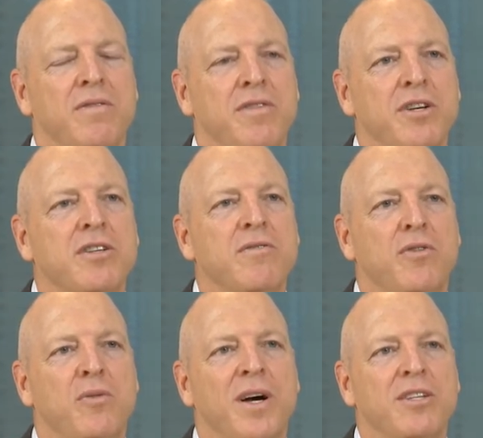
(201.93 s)
First and
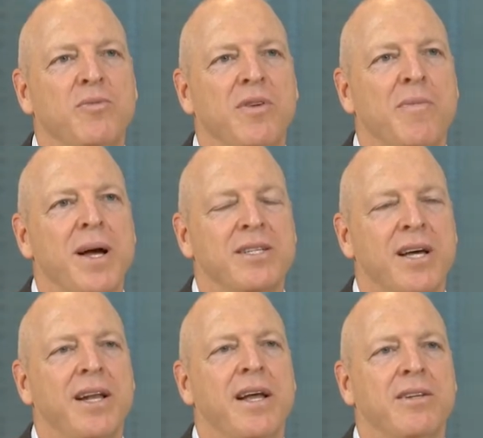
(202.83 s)
foremost, we've
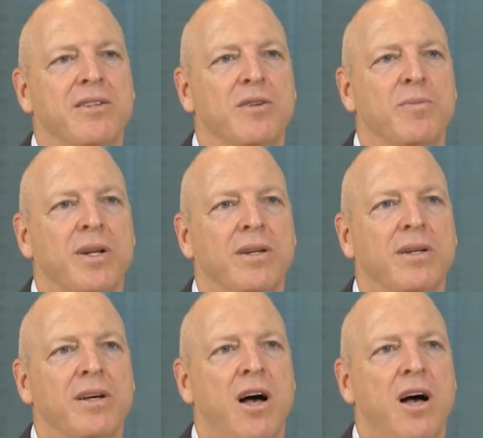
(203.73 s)
maintained our discipline,